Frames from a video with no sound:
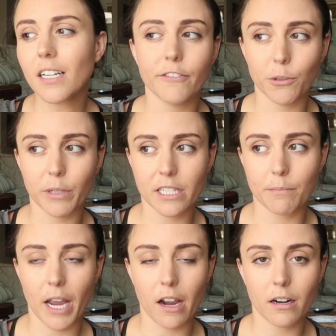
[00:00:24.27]
A few weeks
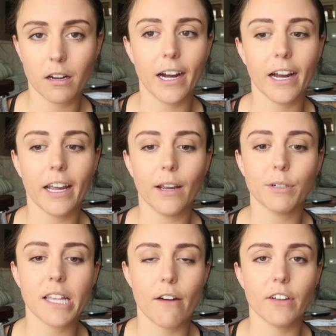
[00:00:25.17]
back, I
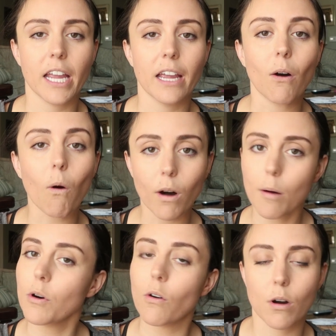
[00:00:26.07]
was having a
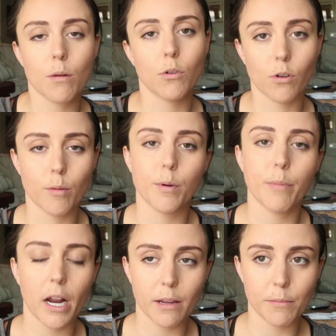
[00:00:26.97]
horrible, horrible, horrible
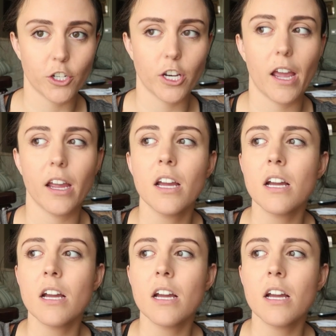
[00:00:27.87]
body image day.